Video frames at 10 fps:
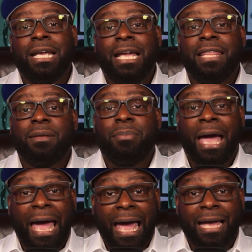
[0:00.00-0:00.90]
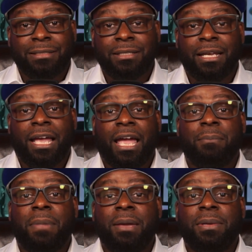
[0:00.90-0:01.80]
in the past and
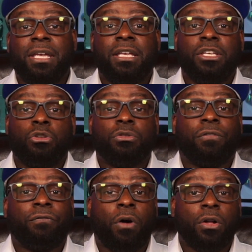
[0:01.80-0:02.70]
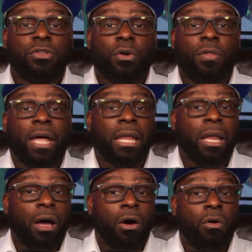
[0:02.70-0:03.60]
maybe you defaulted on that
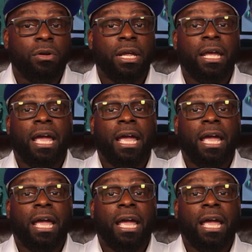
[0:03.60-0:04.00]
loan